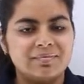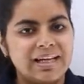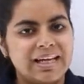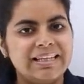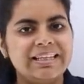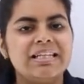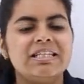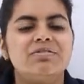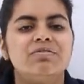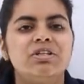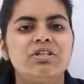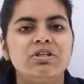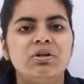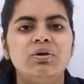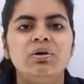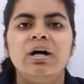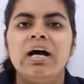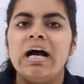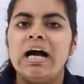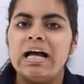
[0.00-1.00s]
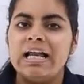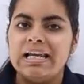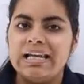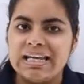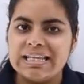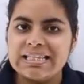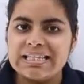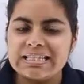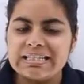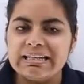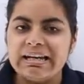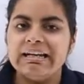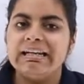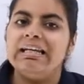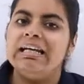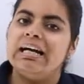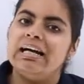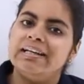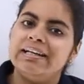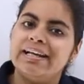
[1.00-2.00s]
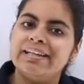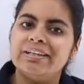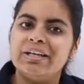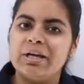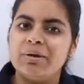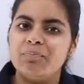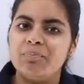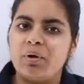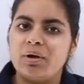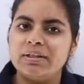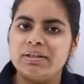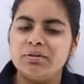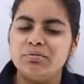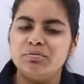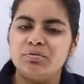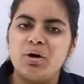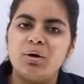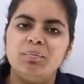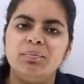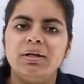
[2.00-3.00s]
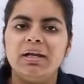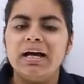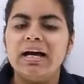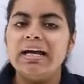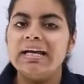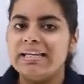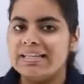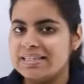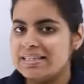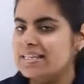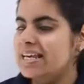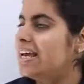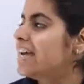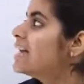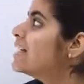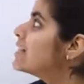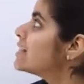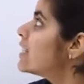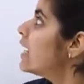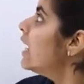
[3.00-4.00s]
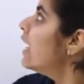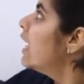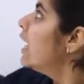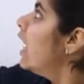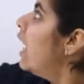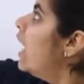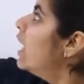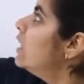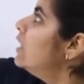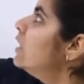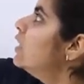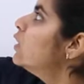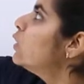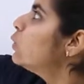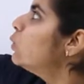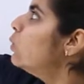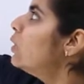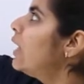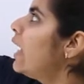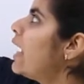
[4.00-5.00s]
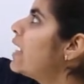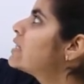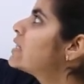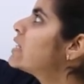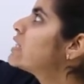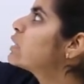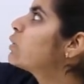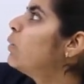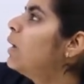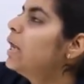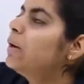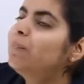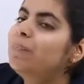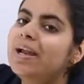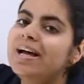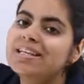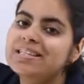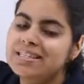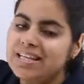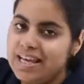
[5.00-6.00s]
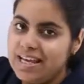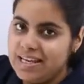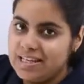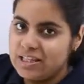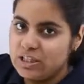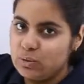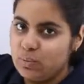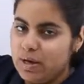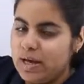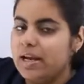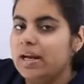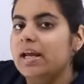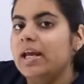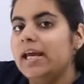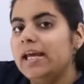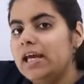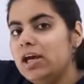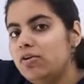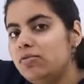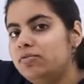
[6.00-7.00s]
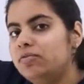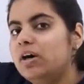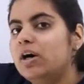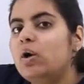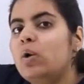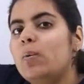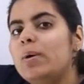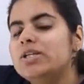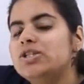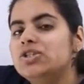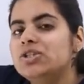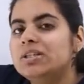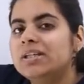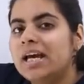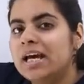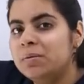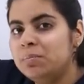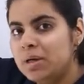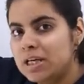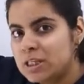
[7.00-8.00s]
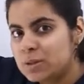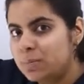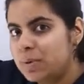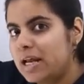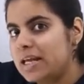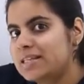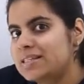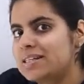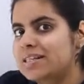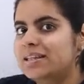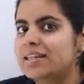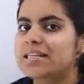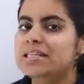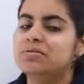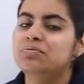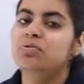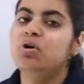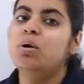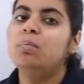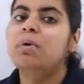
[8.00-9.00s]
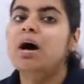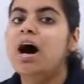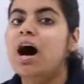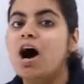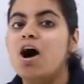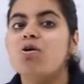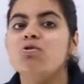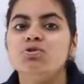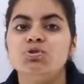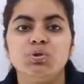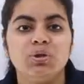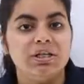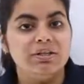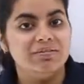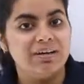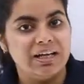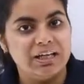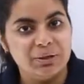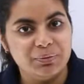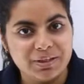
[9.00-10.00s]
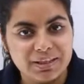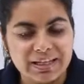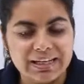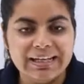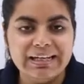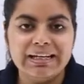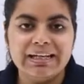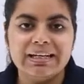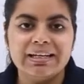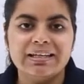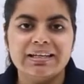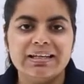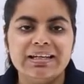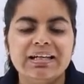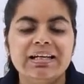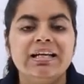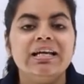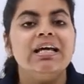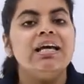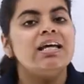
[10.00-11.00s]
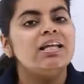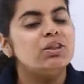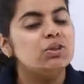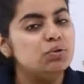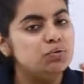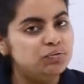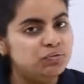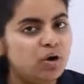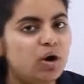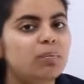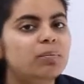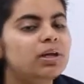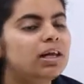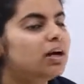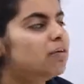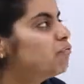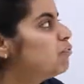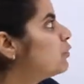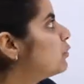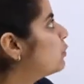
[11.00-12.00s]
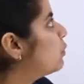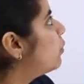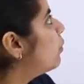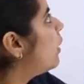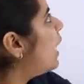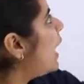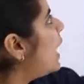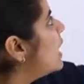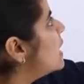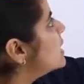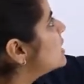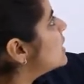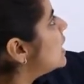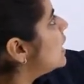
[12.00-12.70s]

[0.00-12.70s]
In this video, let's study another important formula. It says under root x square plus a square. If a question can be expressed in this form how to evaluate the integral, the formula would go as